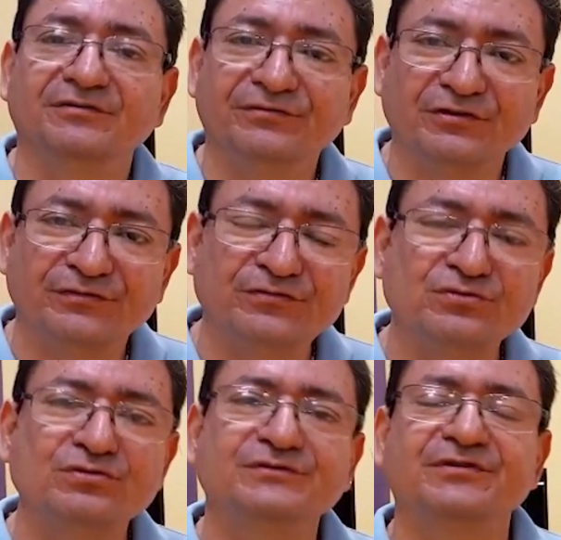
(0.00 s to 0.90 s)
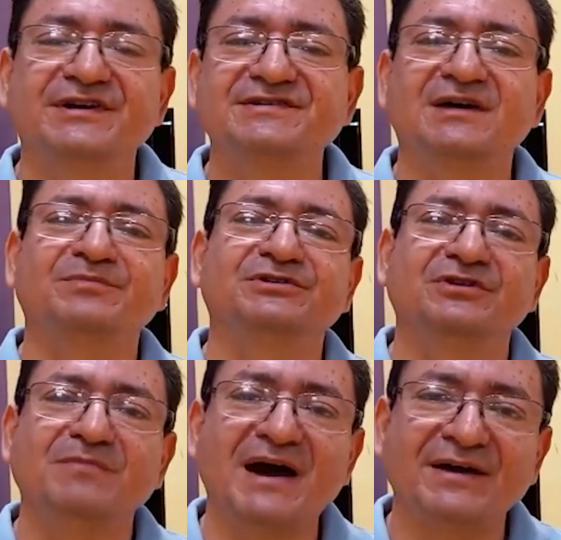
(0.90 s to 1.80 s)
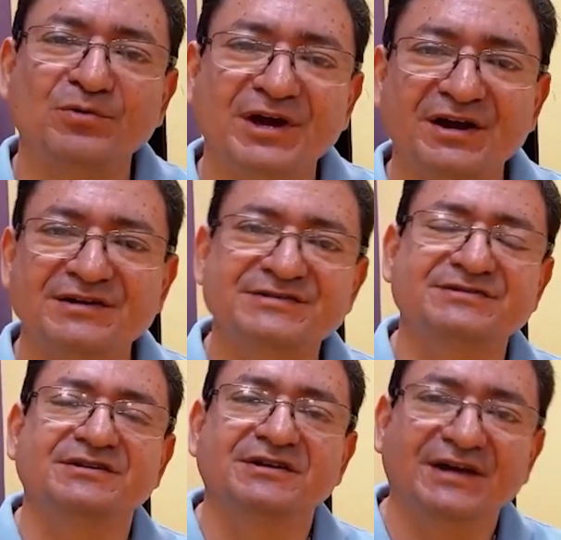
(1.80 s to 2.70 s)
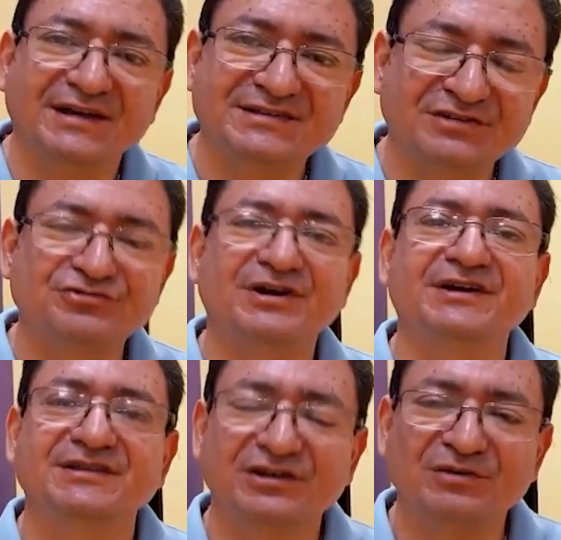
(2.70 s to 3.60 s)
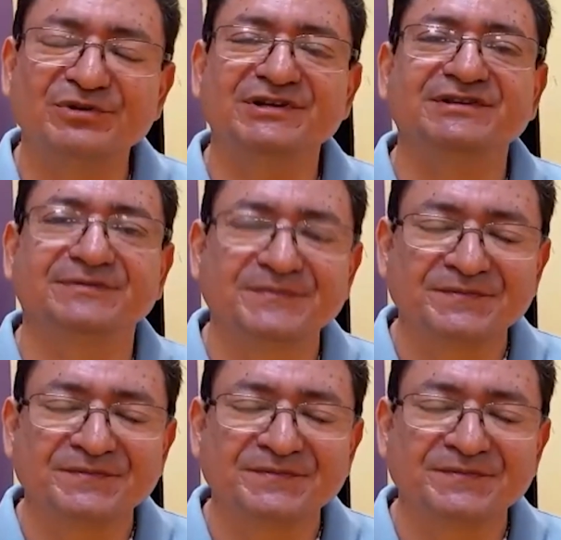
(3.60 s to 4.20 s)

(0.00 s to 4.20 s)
for food, for example, to buy wares, etc., in the community.